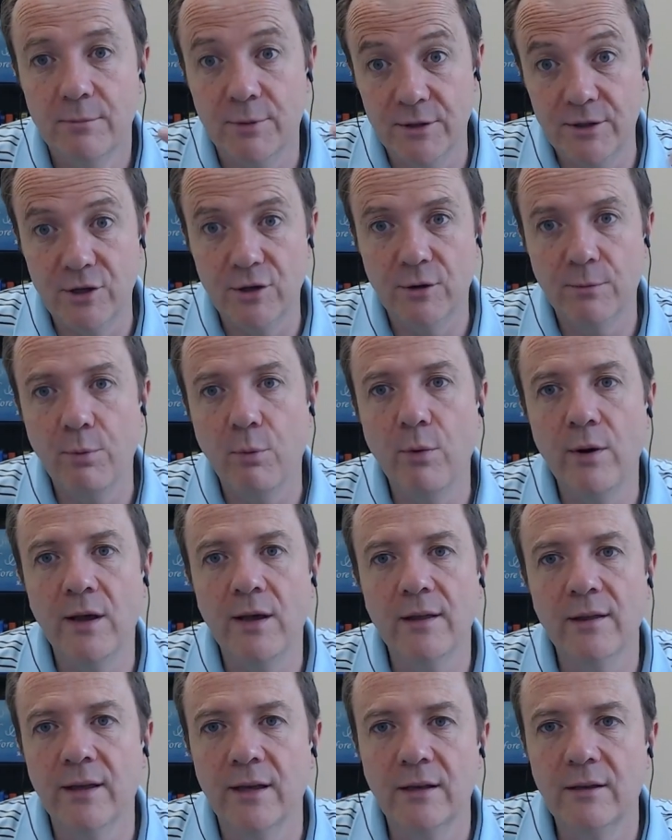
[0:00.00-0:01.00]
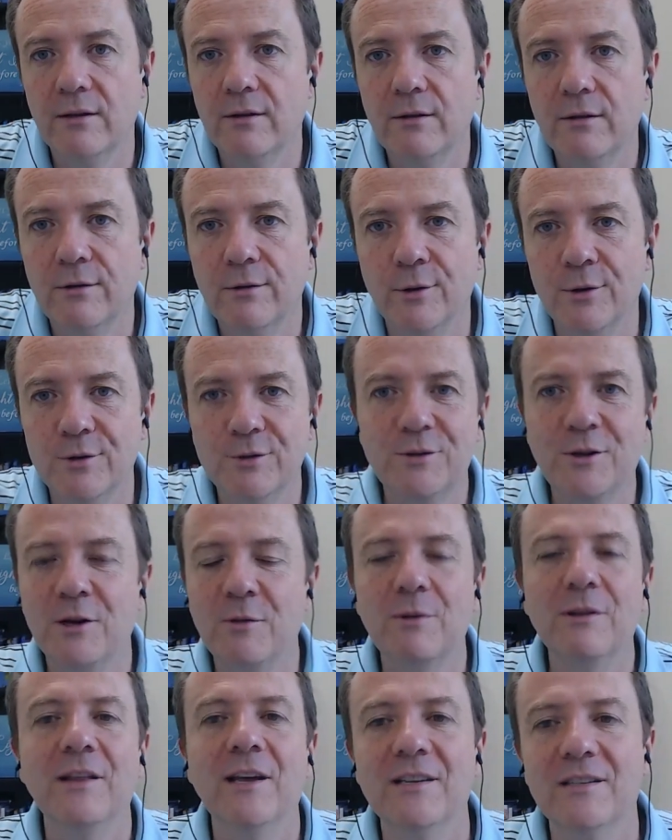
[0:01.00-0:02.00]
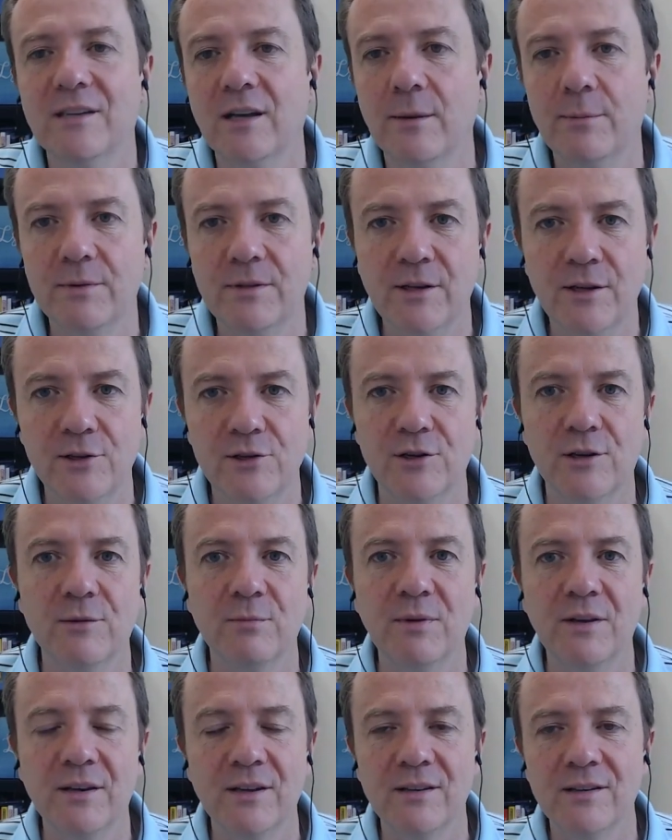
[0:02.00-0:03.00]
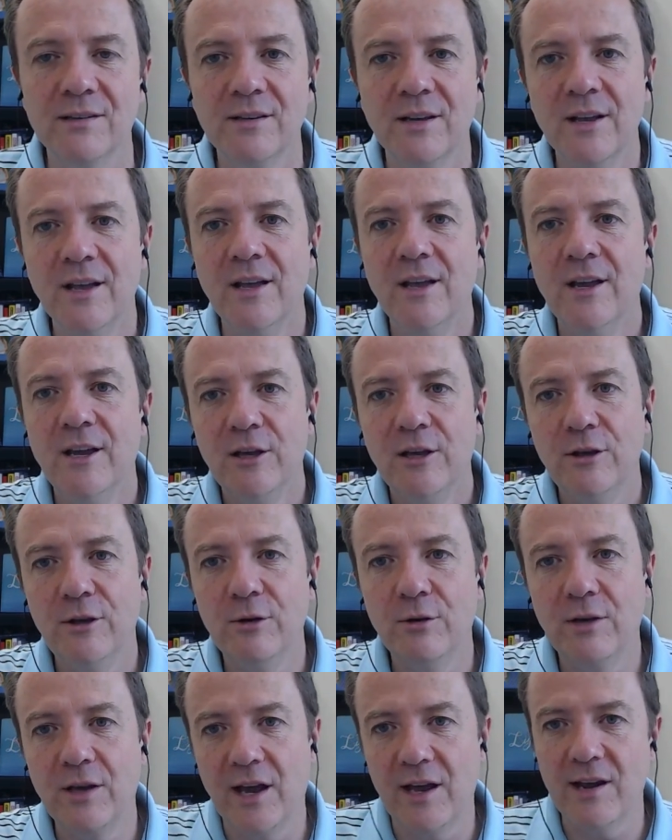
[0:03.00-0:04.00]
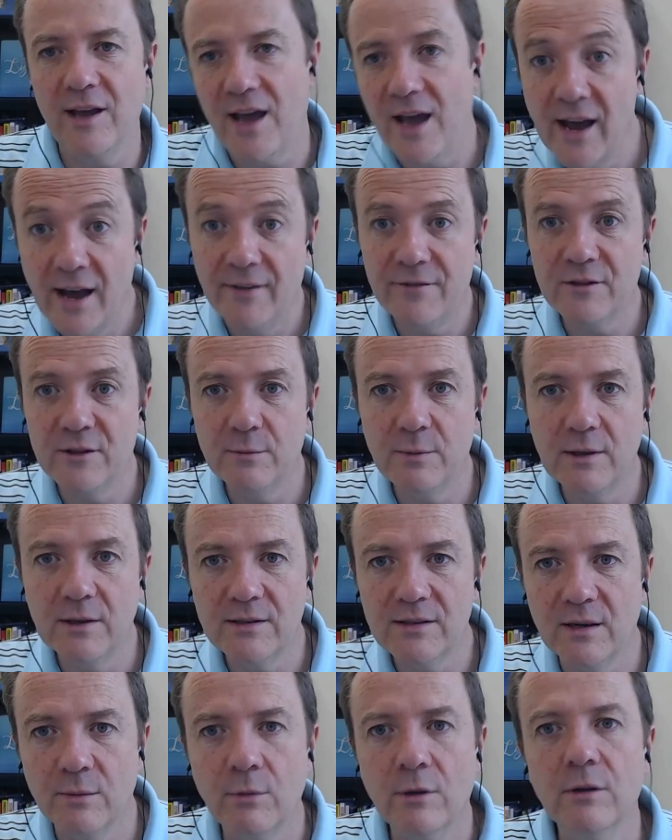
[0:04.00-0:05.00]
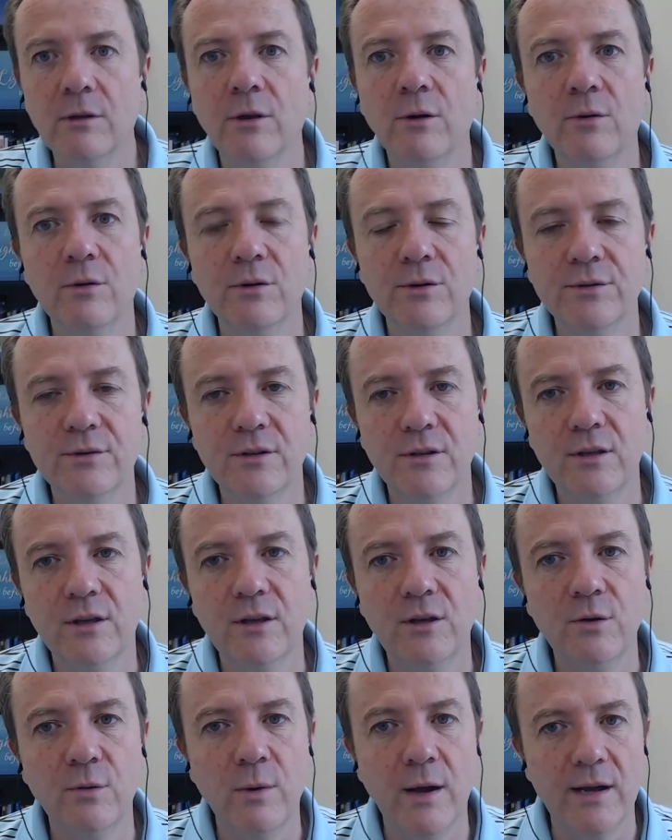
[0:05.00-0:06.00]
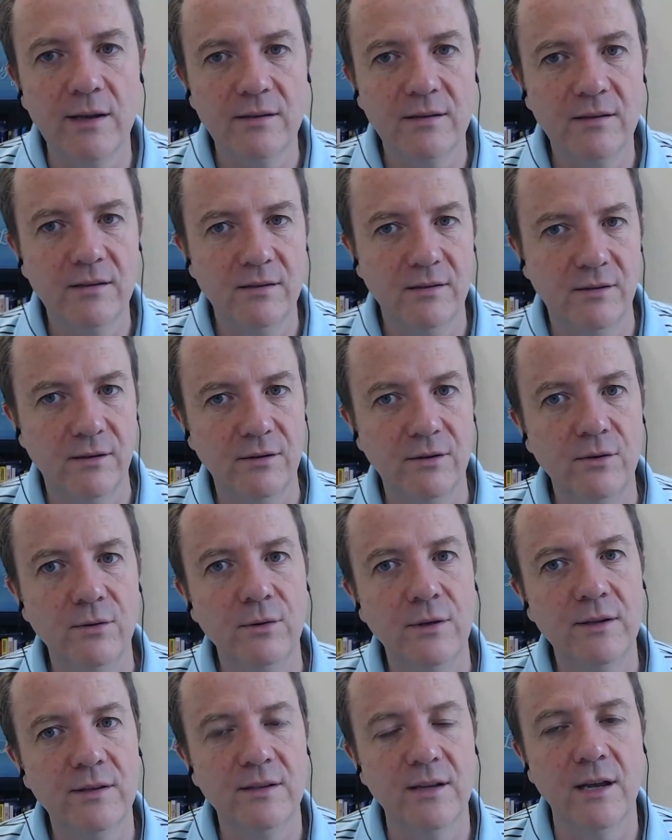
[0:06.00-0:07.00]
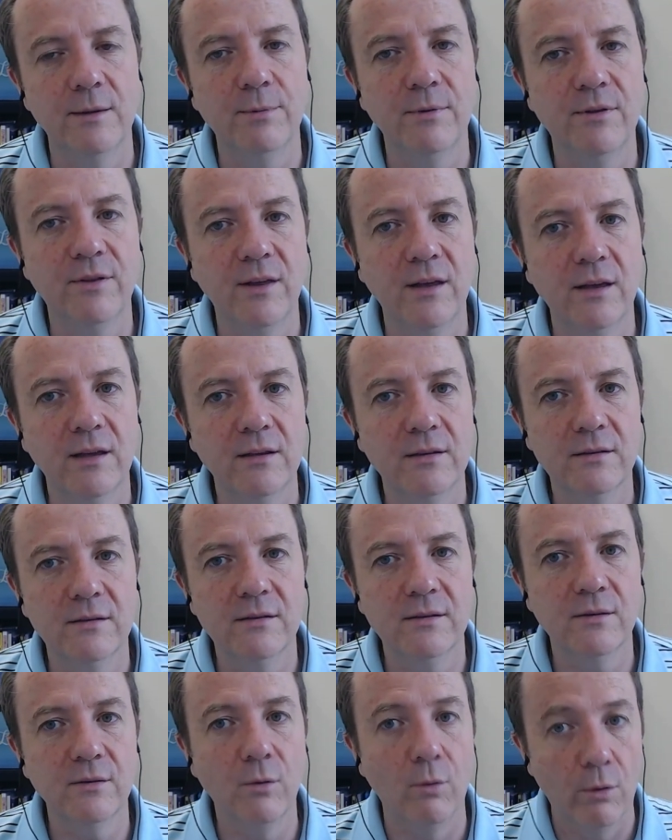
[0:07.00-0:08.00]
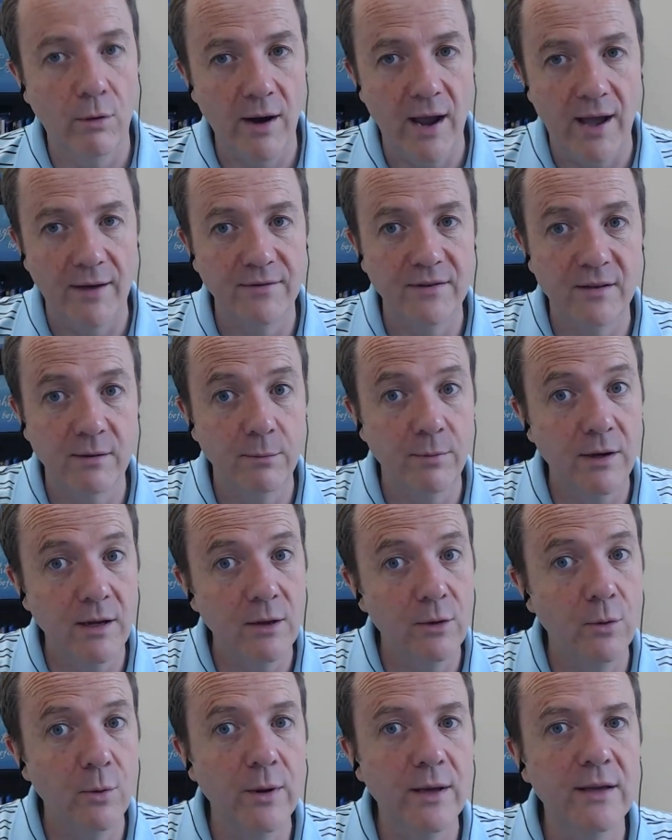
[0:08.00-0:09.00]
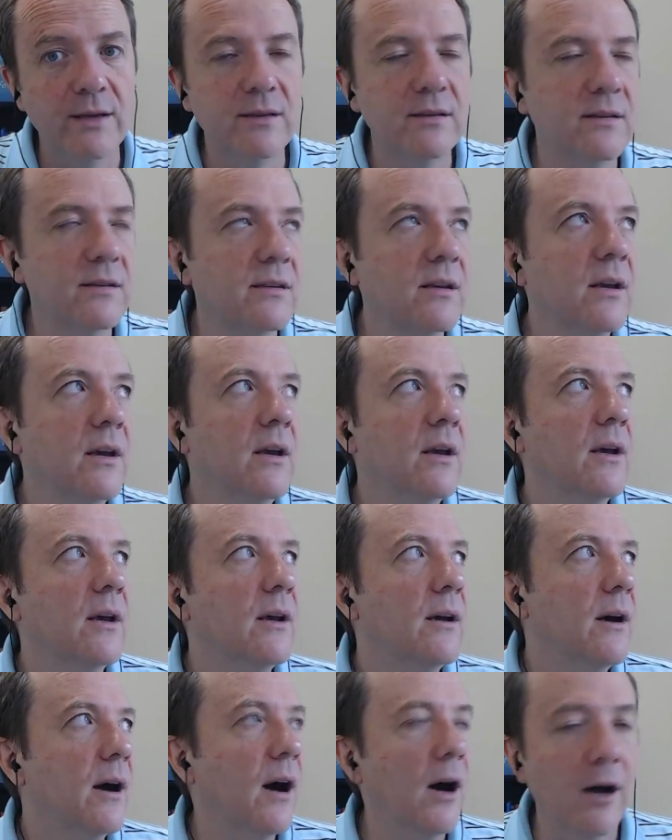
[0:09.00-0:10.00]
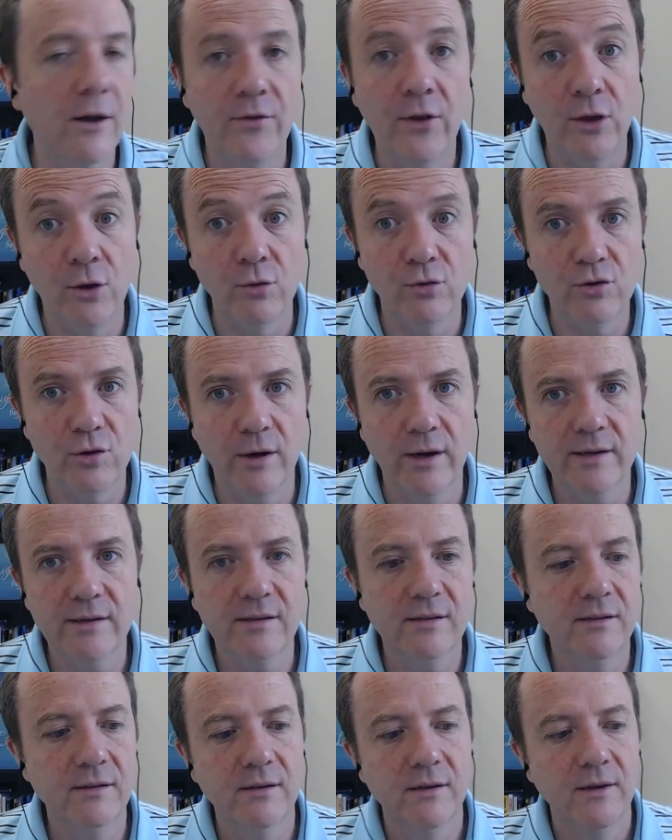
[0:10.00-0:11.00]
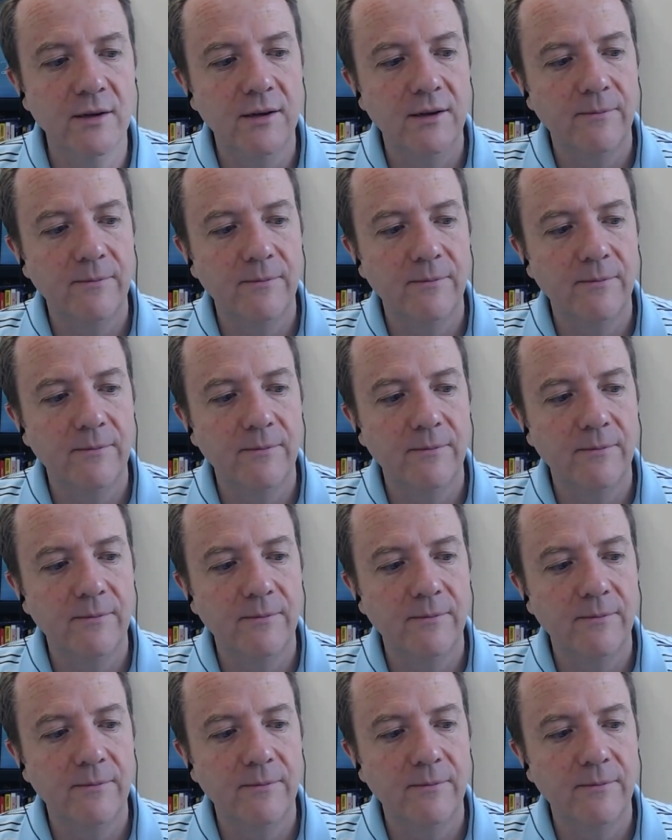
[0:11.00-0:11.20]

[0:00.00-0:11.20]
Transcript: But to your point, like there's going to be less competition because you kind of have to be somewhat local to the U S to do these type of things or have somebody who is uh, that you trust.